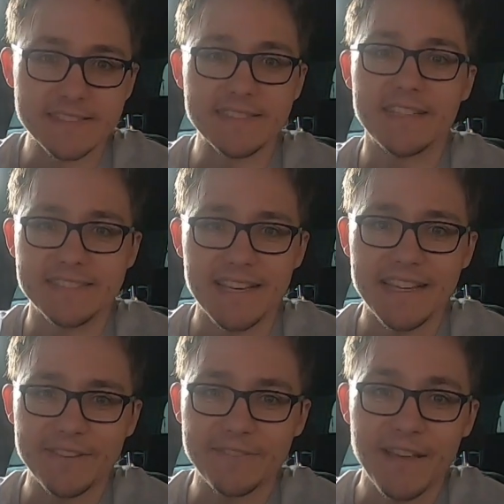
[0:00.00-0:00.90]
does
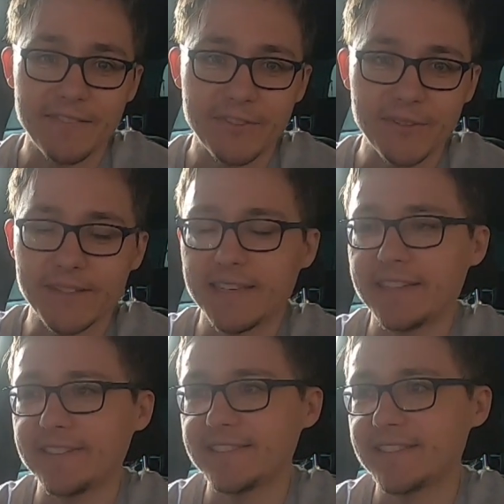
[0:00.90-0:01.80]
add a fair few
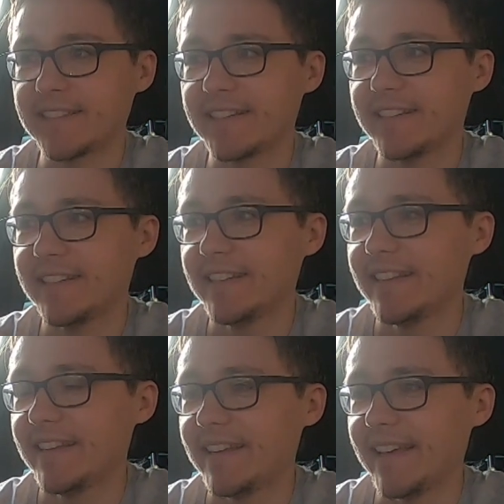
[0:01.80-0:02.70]
kilos to the car,
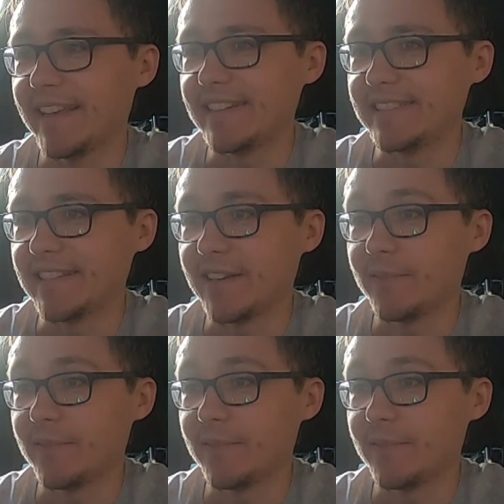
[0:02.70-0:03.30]
and